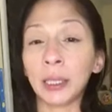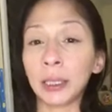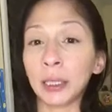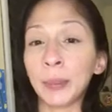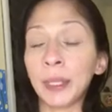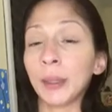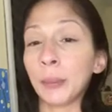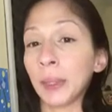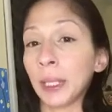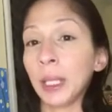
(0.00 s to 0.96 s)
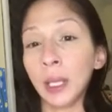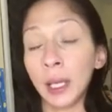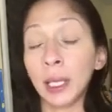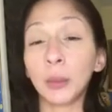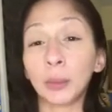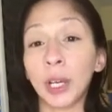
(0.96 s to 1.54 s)
speeds up a healing
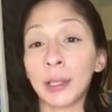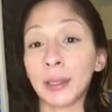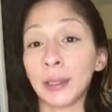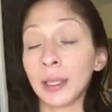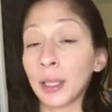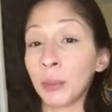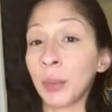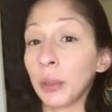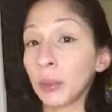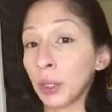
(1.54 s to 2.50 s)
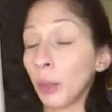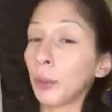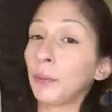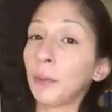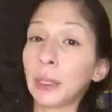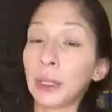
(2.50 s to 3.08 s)
process that they may be going through
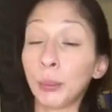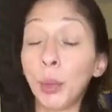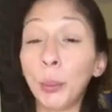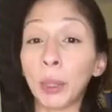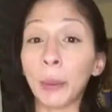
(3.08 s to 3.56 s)
at this moment.